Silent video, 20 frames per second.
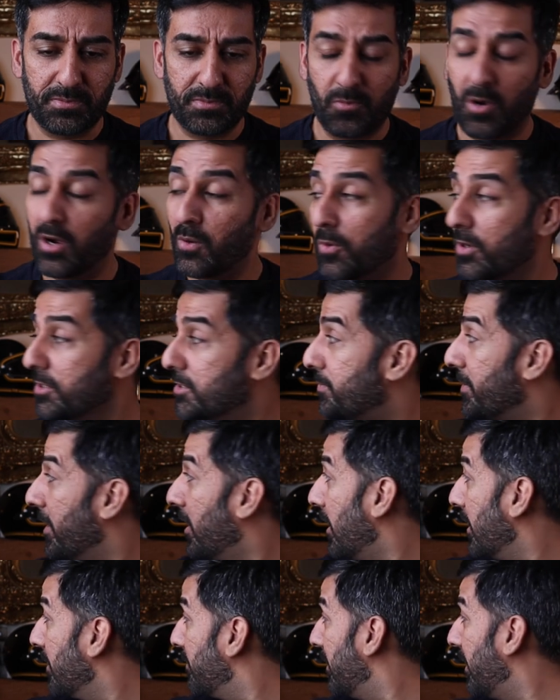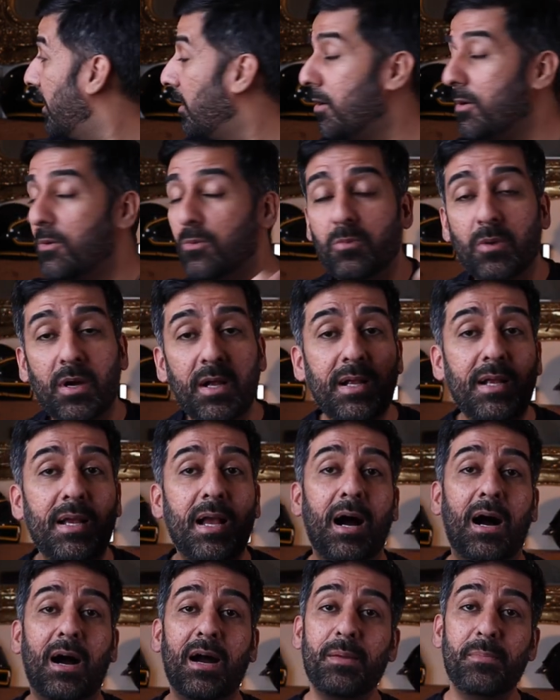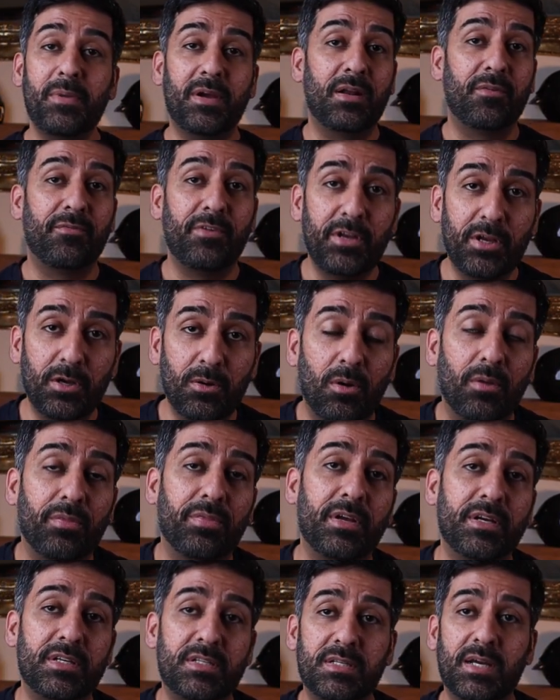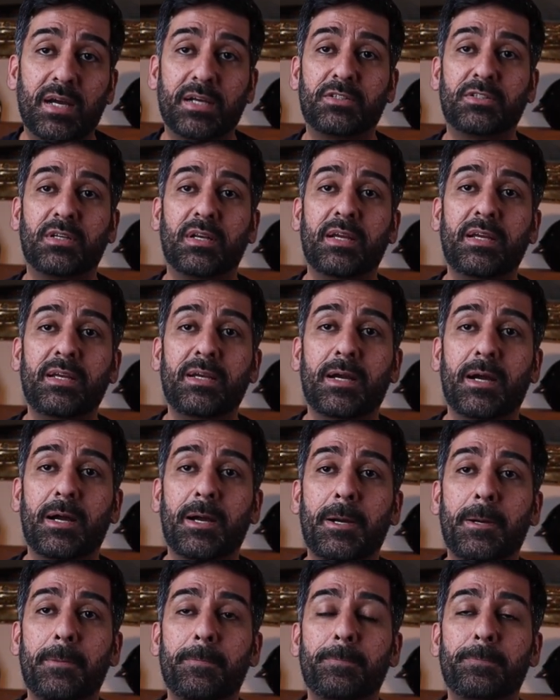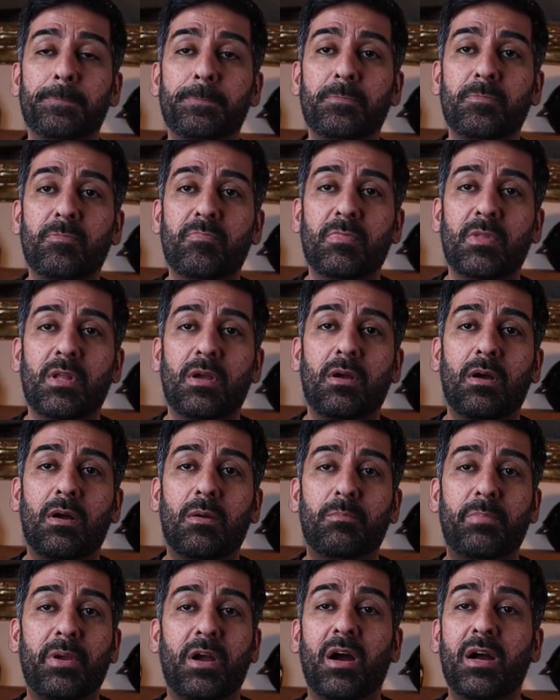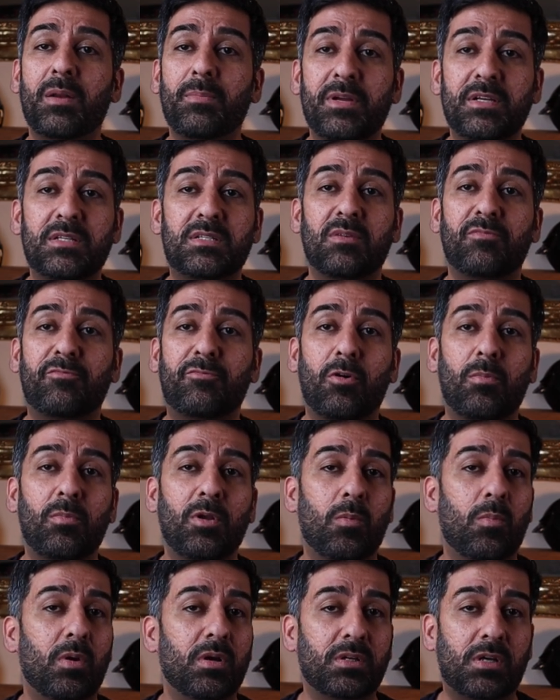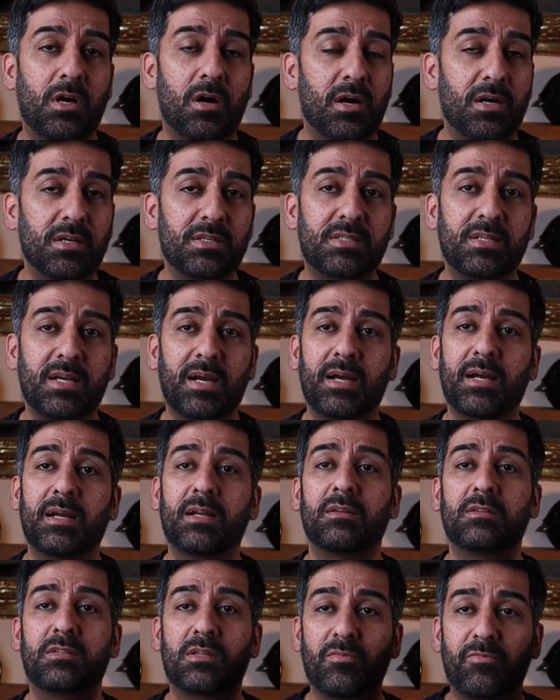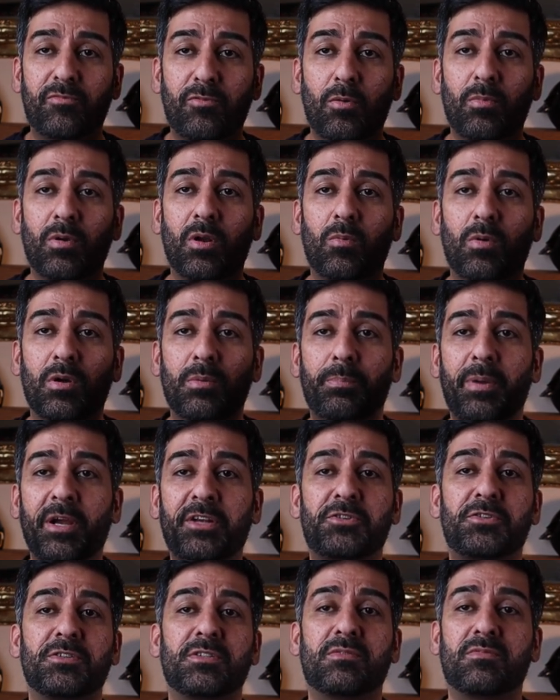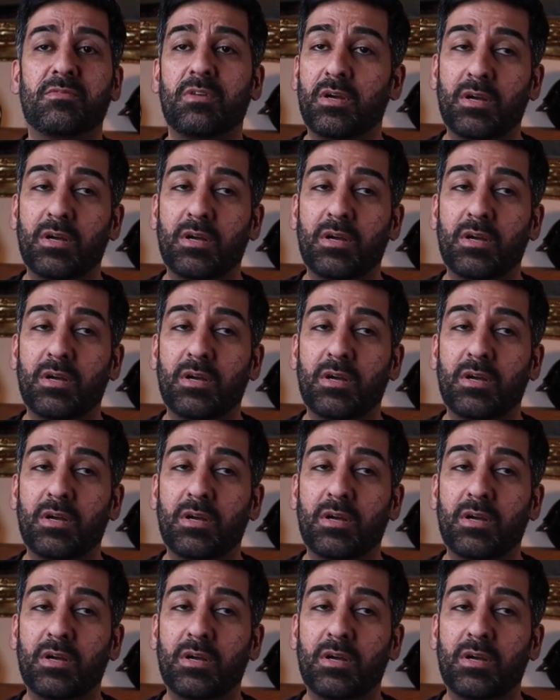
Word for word: What what's behind me? Oh, I made a video on this actually. Um, behind me is some Formula One cars and some Formula One pictures.